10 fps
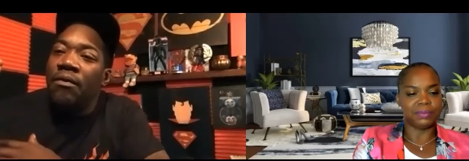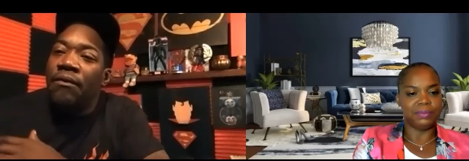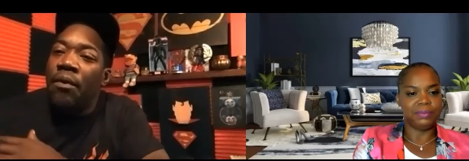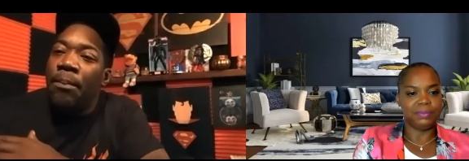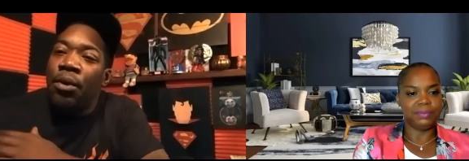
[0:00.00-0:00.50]

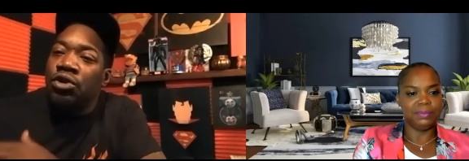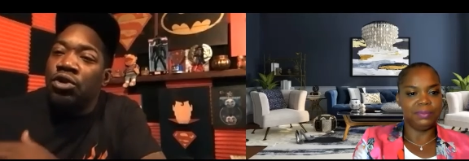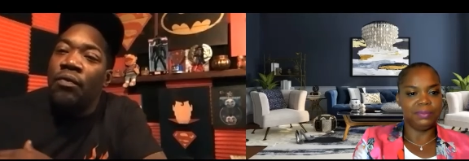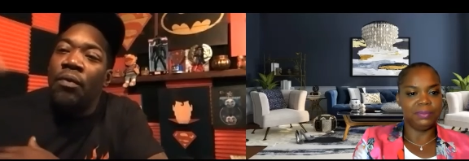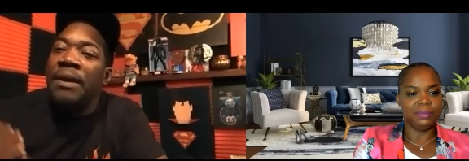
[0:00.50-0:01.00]
Speaker 1: for
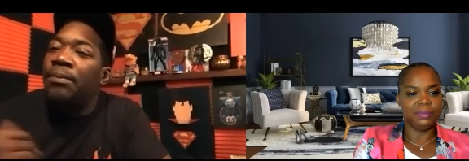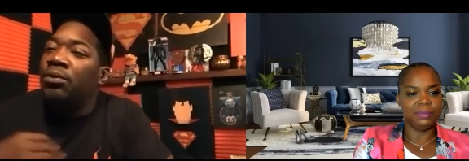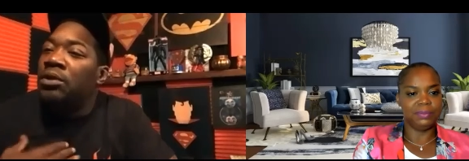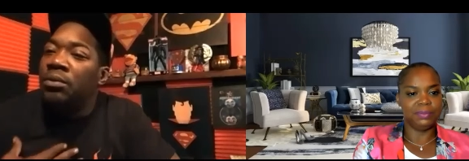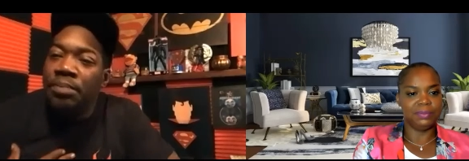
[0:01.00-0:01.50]
personal for
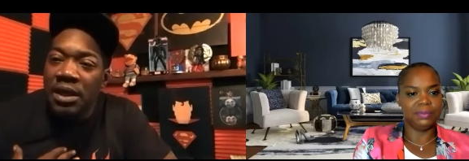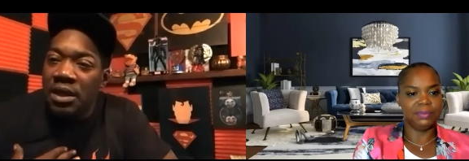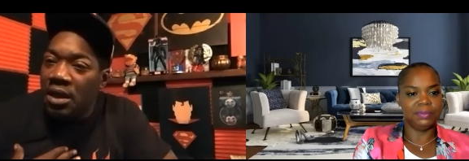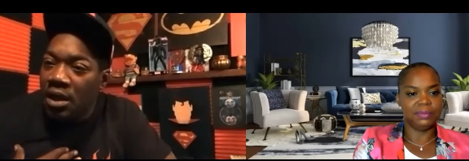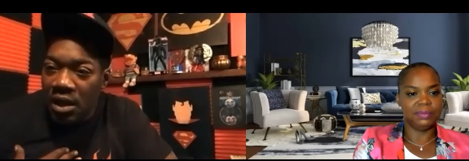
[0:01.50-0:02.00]
people to
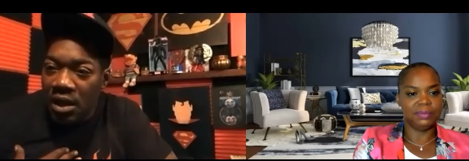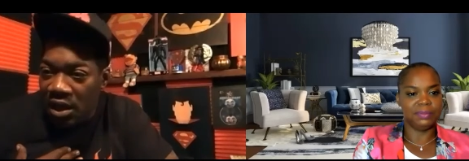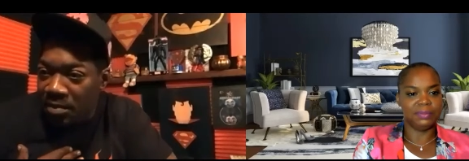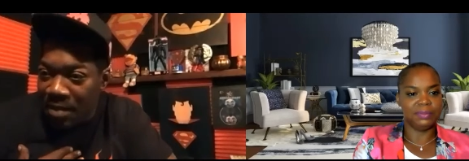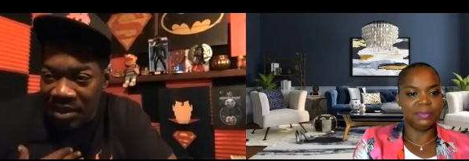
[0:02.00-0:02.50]
be
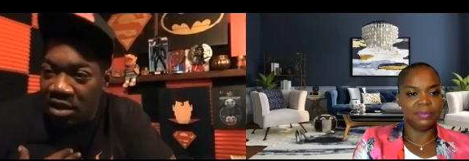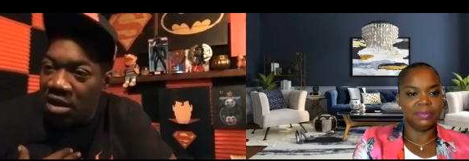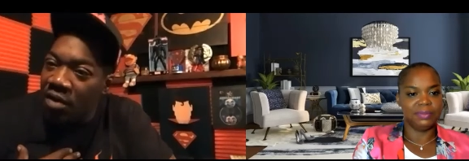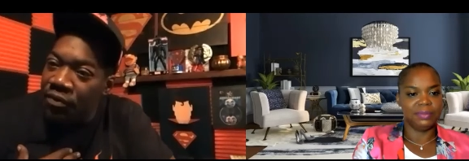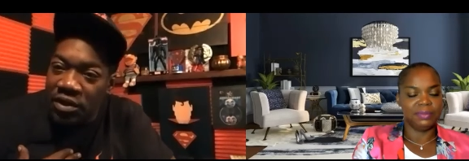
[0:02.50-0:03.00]
in my
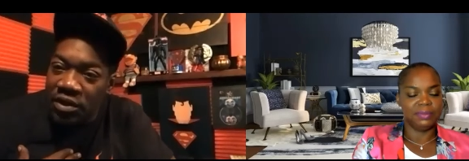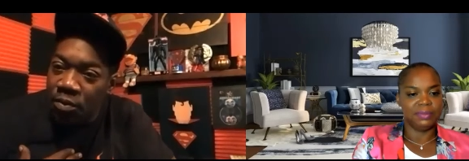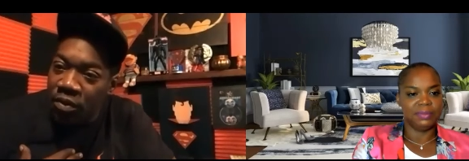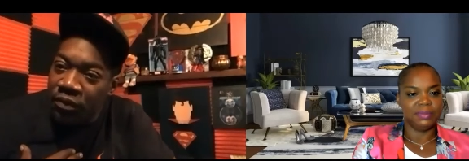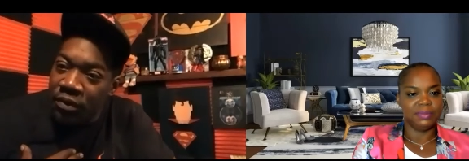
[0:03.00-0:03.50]
circumference
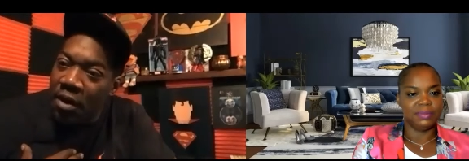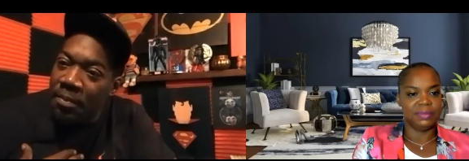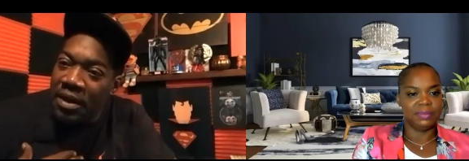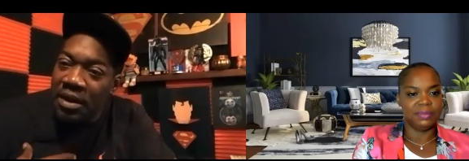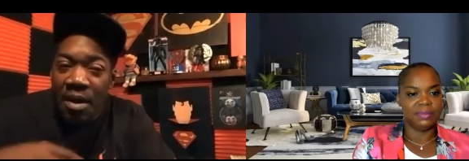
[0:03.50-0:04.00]
with. You know what
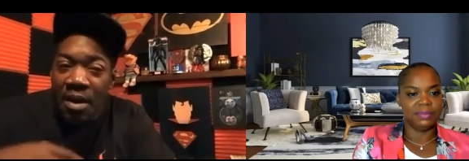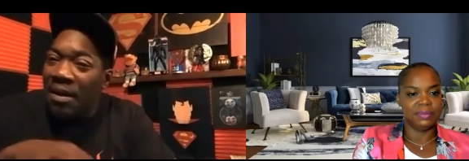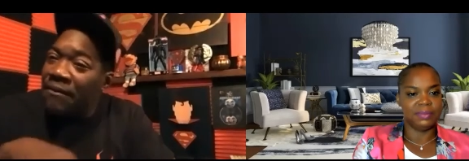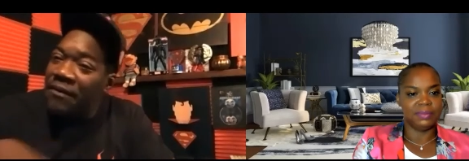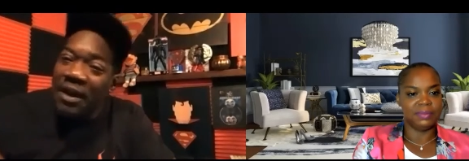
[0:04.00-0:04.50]
I mean?
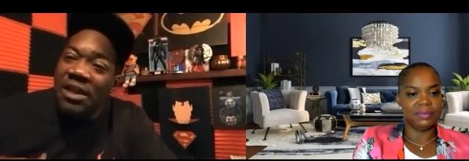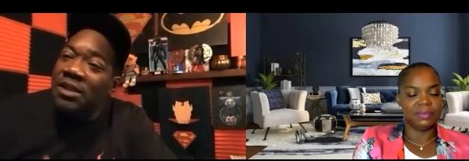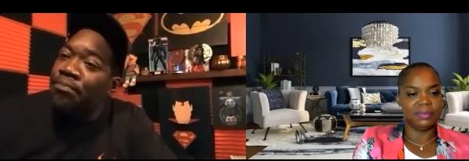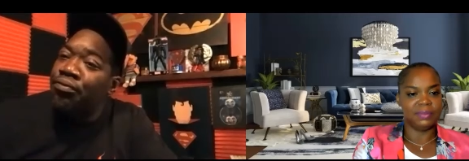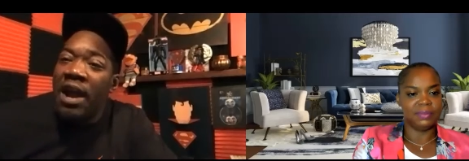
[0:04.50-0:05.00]
My family
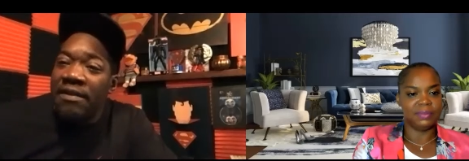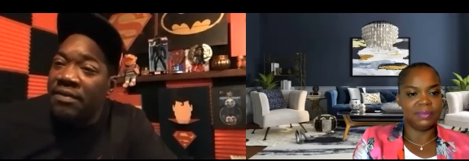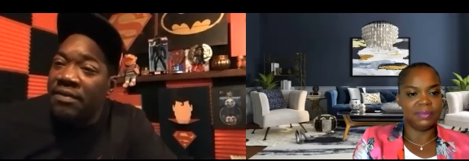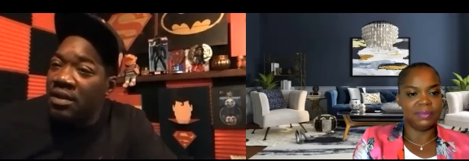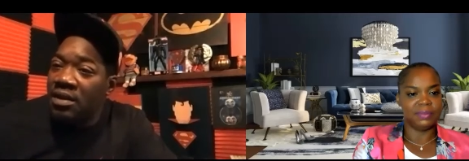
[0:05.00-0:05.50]
is
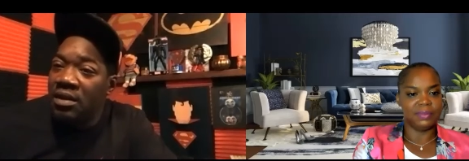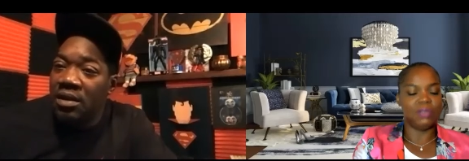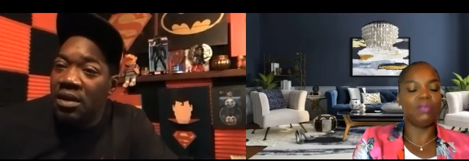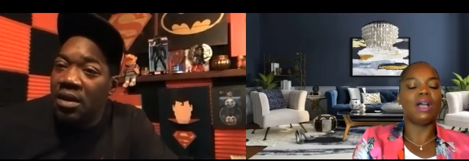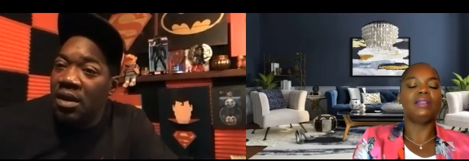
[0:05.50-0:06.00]
private.
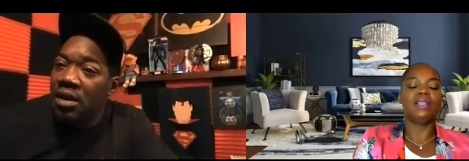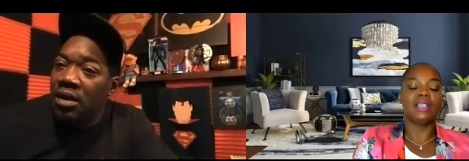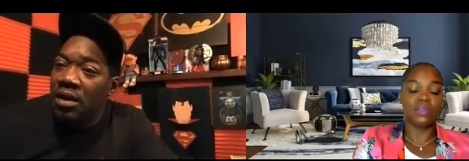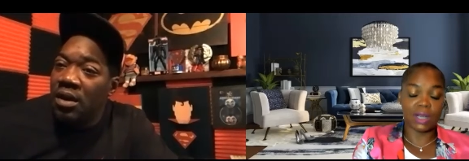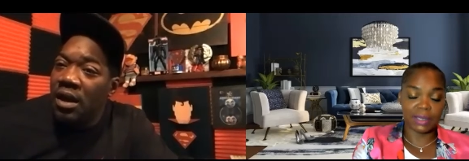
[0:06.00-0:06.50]
Speaker 2: Right.
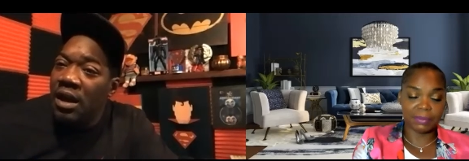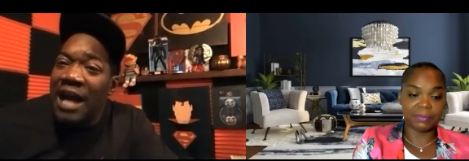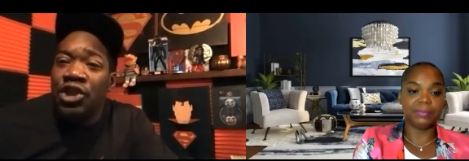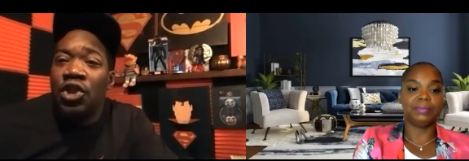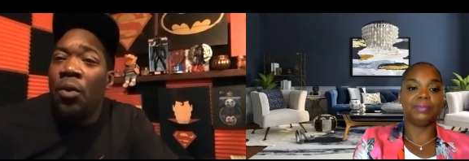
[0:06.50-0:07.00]
That's right.
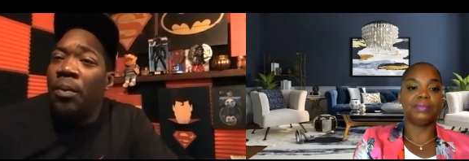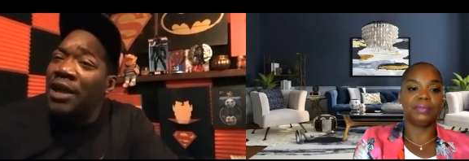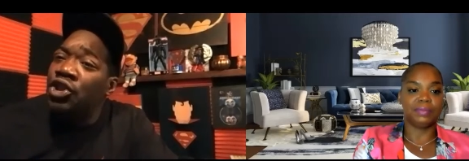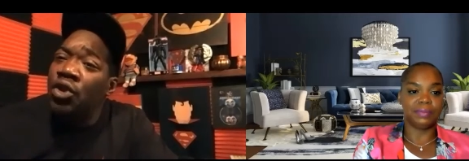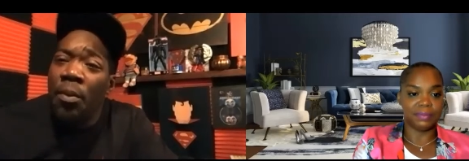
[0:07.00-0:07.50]
Speaker 1: I show
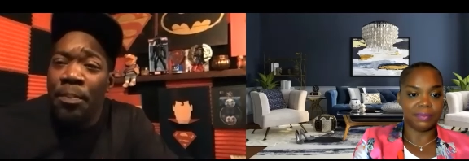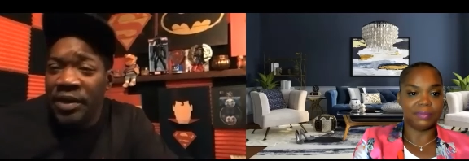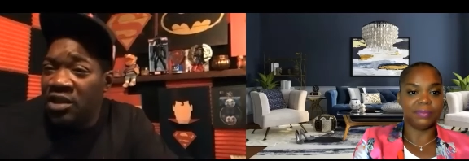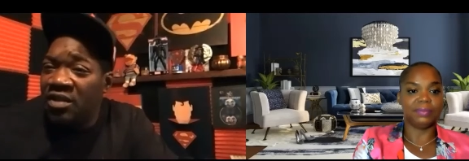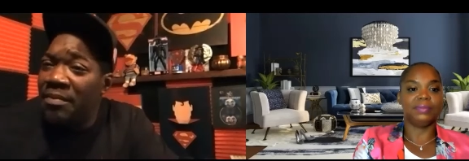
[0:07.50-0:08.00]
I show
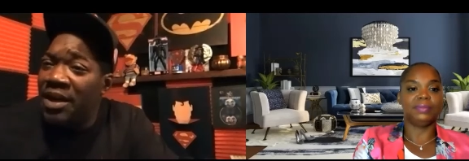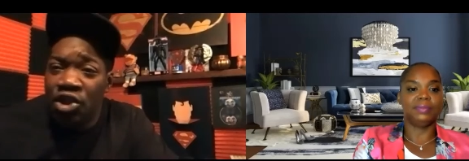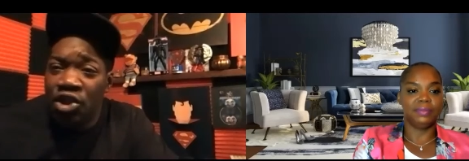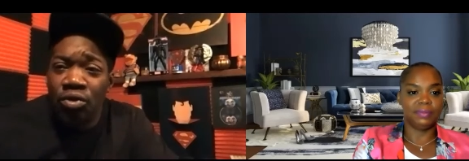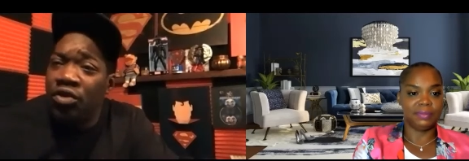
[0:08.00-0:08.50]
pictures of my
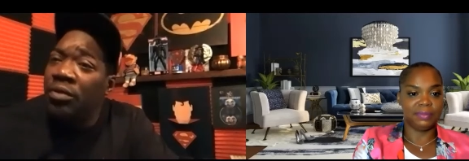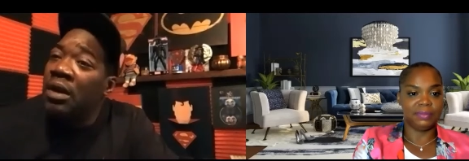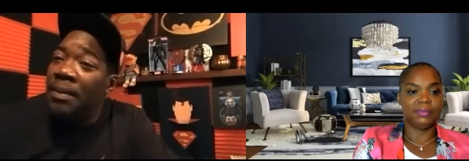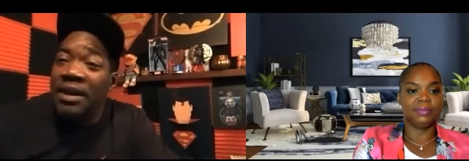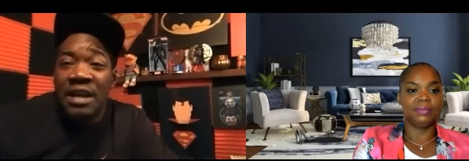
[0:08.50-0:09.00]
children,
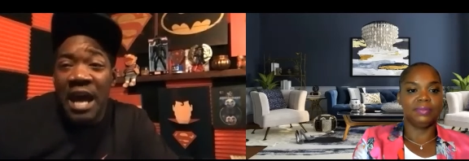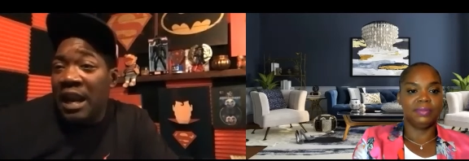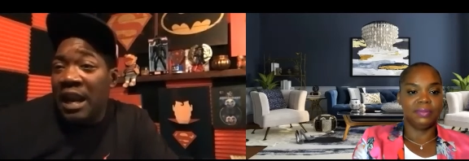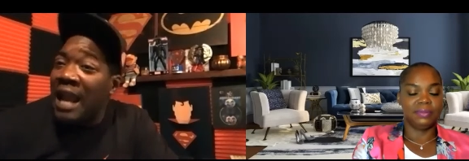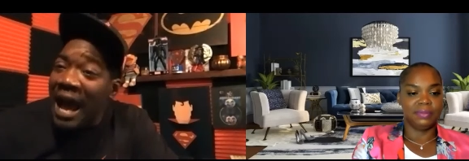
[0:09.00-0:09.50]
but
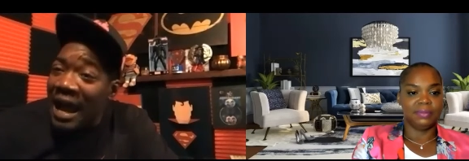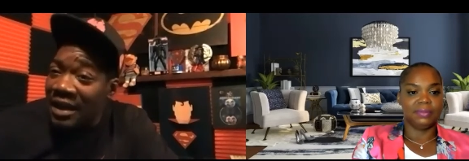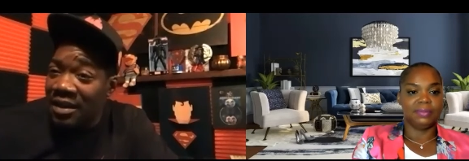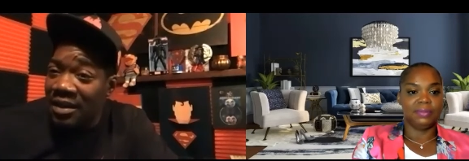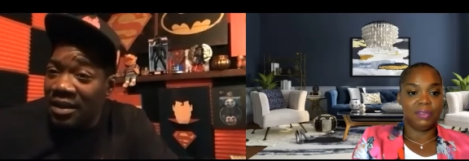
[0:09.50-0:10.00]
not a lot.
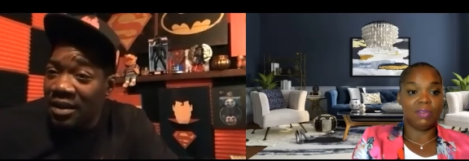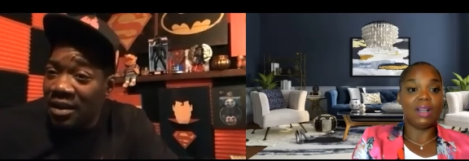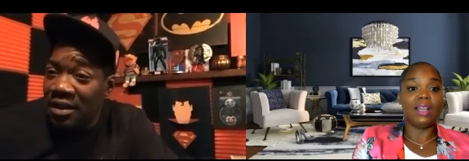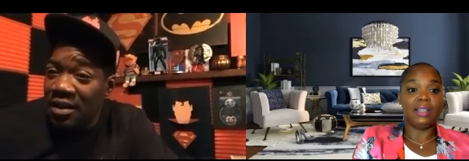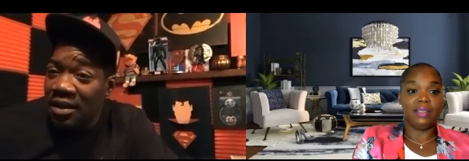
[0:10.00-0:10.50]

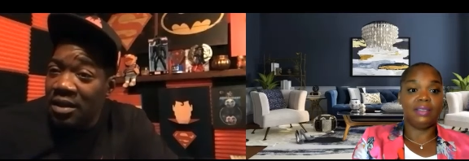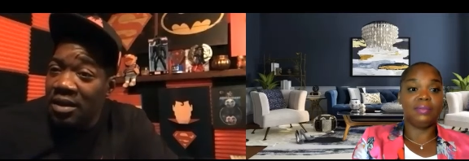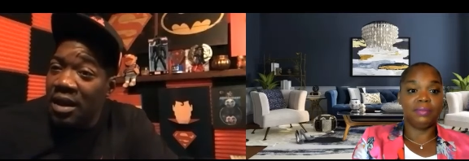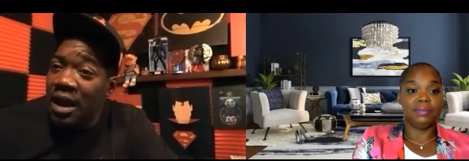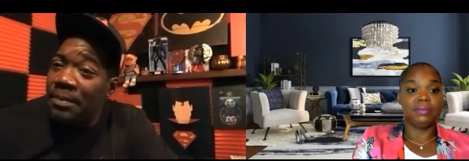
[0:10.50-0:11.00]
Right.
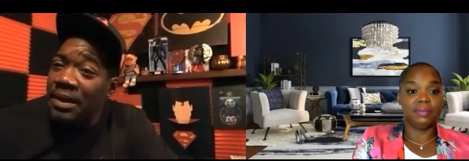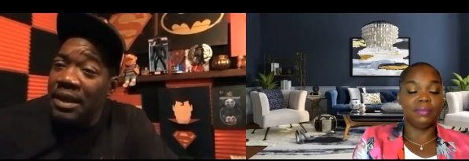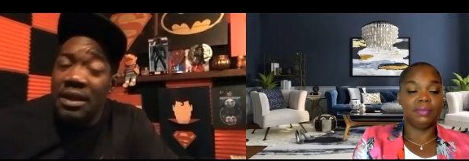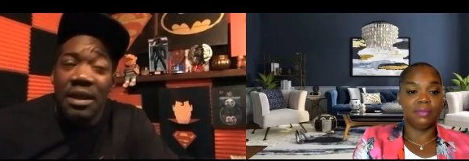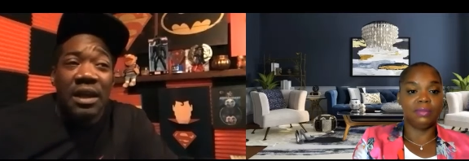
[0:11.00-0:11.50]
You know what I mean?